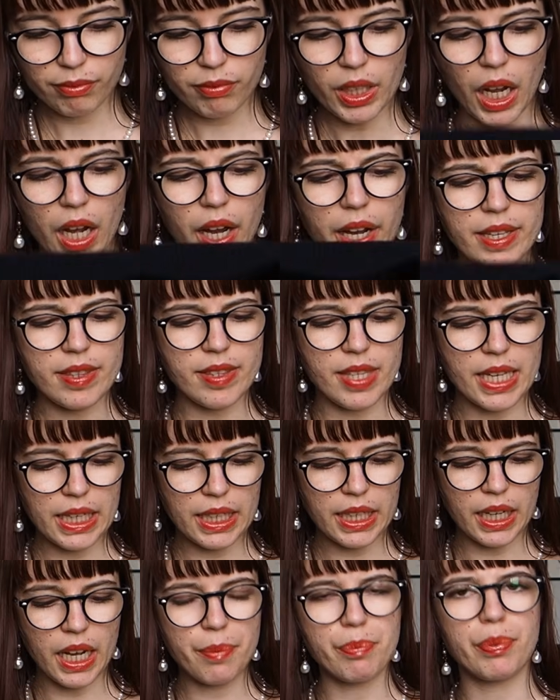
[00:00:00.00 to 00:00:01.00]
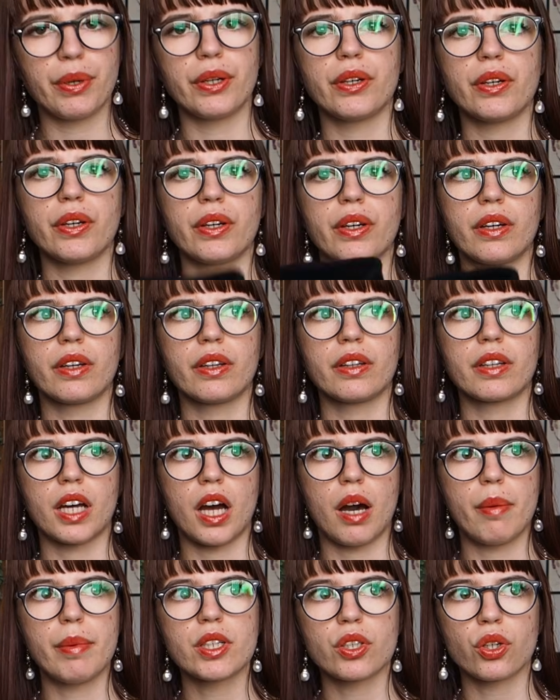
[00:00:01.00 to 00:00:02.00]
I think I put the
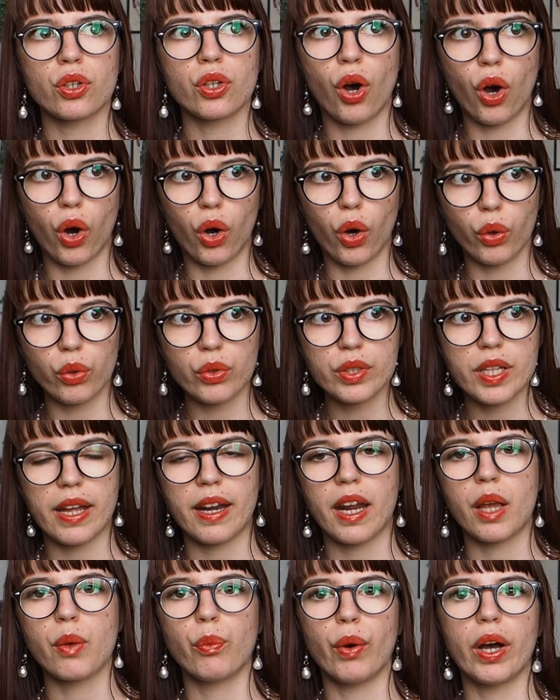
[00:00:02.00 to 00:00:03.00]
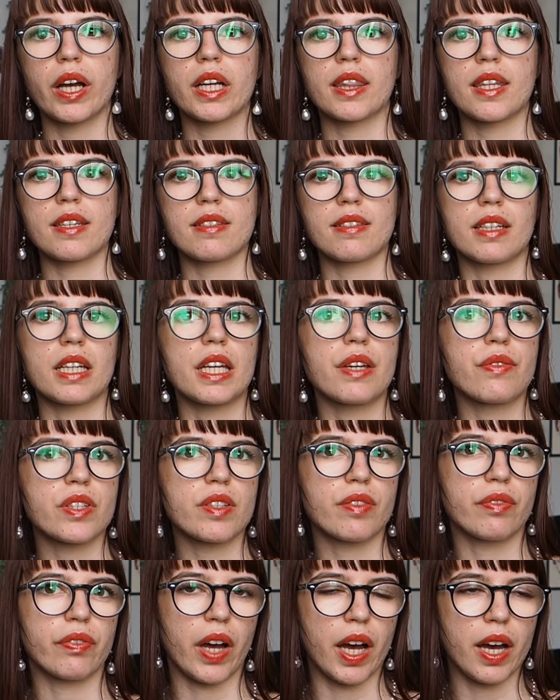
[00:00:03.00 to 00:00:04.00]
garment on hold and I worked the sleeves
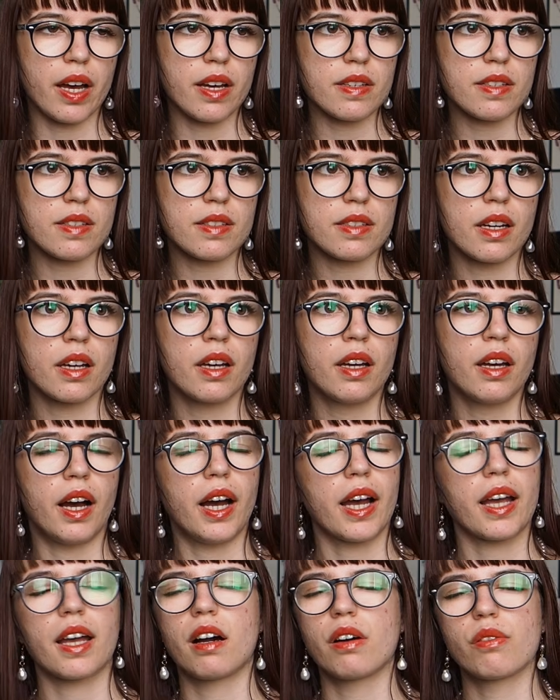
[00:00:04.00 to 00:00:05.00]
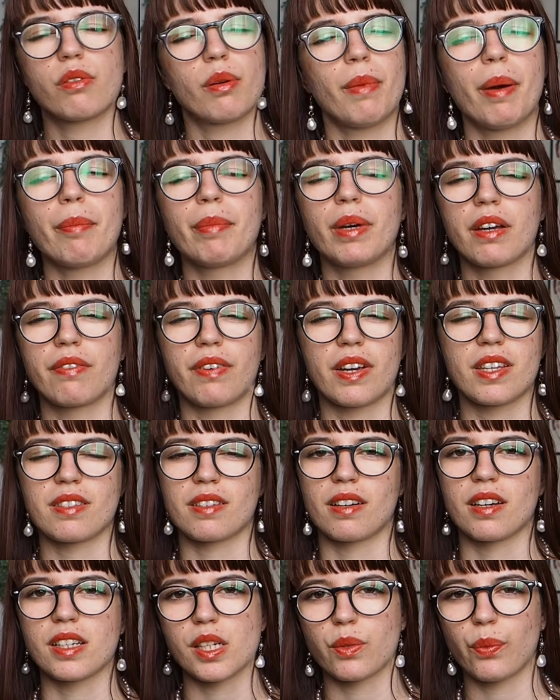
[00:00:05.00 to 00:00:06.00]
first. I can't remember if I
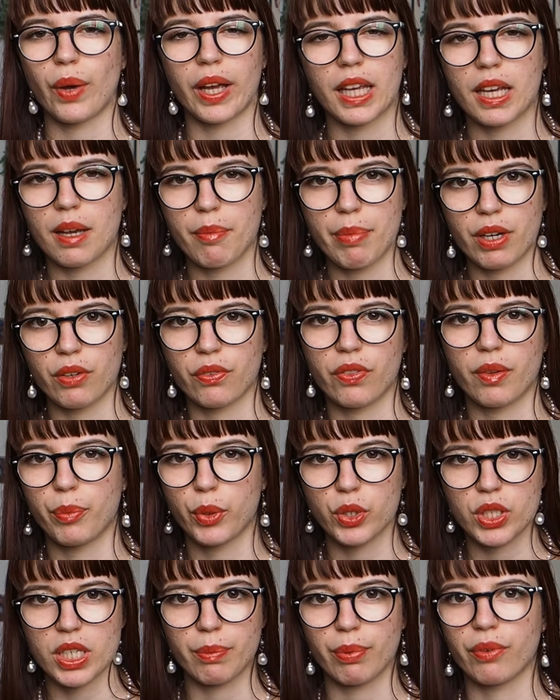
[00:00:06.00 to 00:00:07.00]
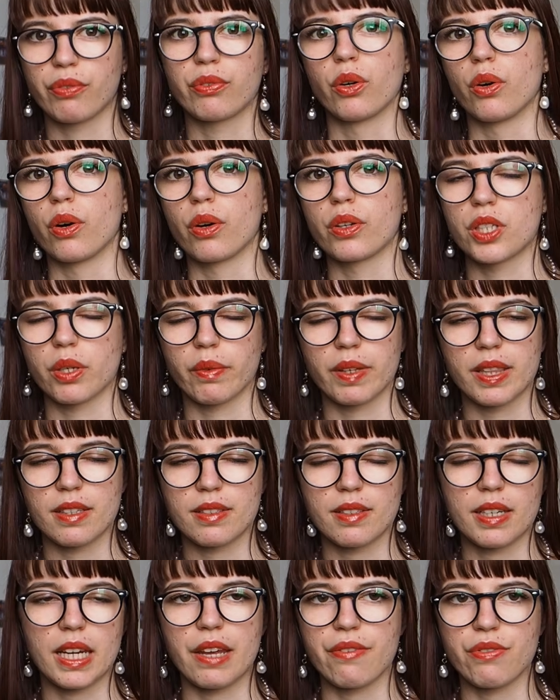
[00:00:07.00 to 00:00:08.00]
started working a bit of the body before doing the
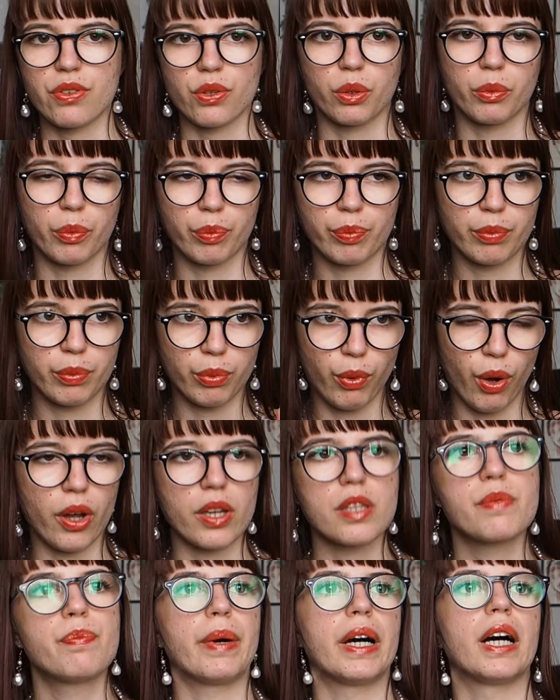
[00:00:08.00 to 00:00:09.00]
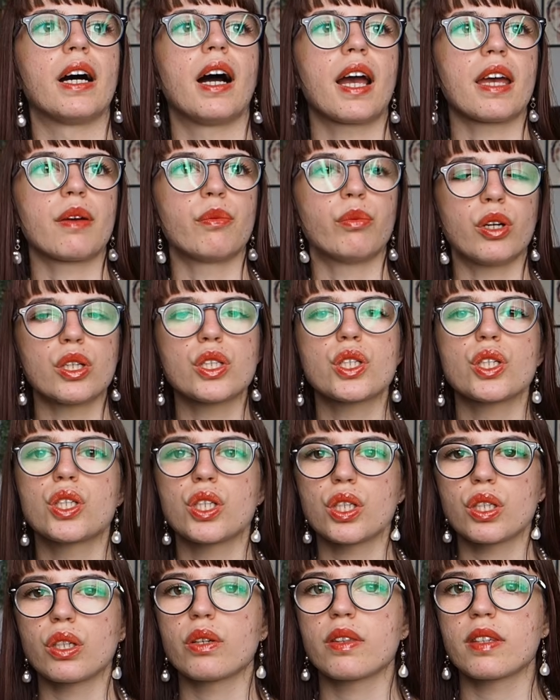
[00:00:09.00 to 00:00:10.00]
sleeves or what, but I wanted to
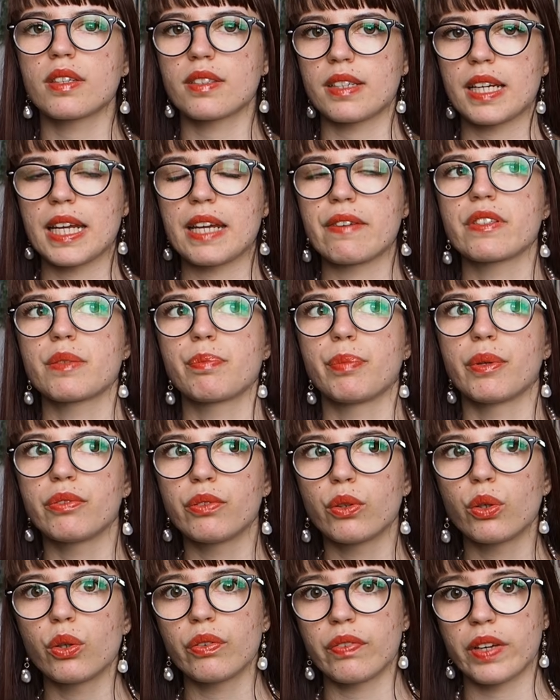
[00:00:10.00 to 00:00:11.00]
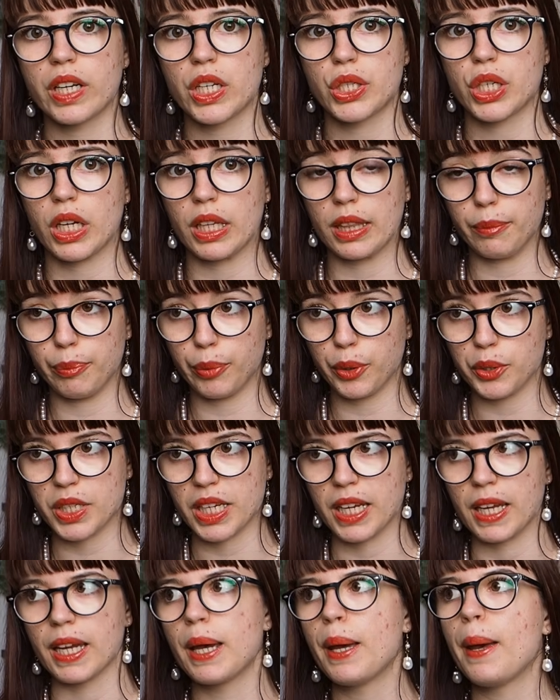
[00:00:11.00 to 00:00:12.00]
do the sleeves before finishing the
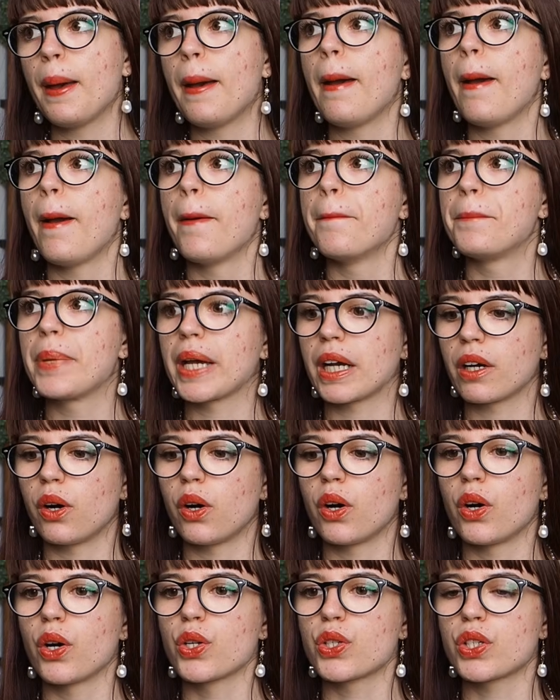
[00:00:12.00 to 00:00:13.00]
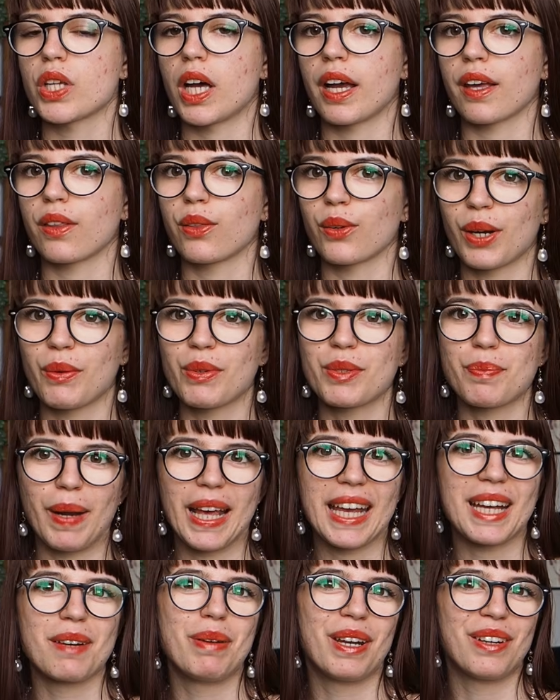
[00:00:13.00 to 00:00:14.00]
body because I thought I was
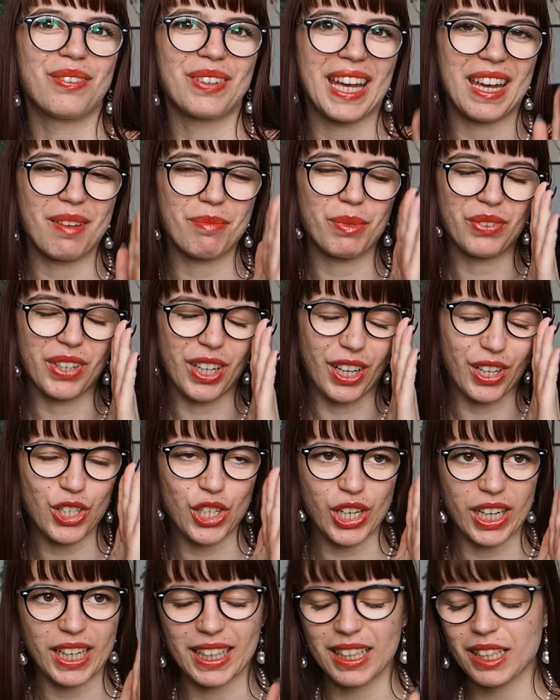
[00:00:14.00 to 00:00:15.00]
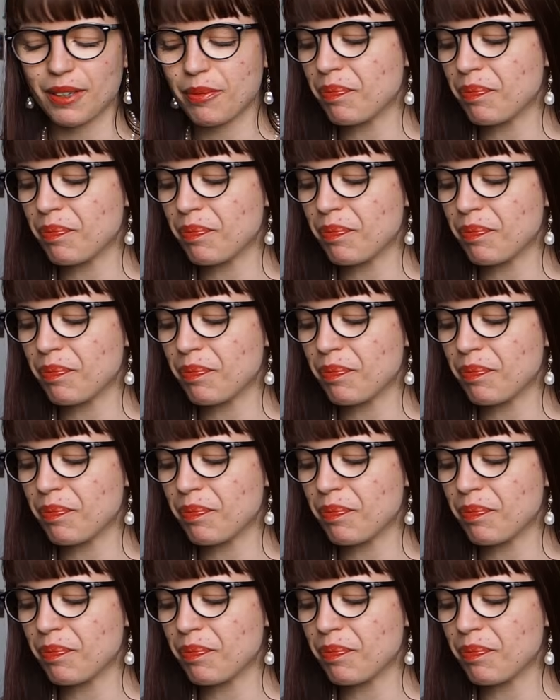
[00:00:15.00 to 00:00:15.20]
playing a bit of a game of yarn chicken.